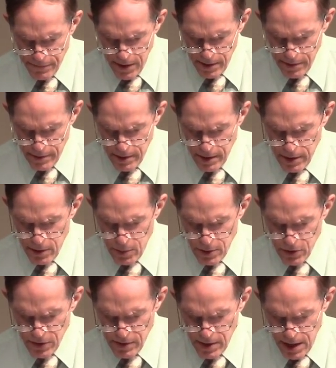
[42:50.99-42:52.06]
Father, that you
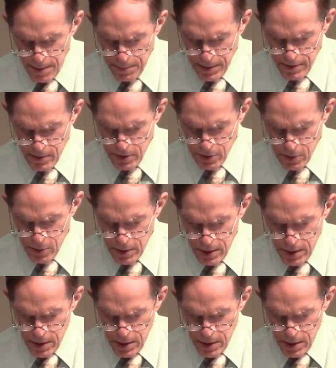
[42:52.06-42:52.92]
would just help us to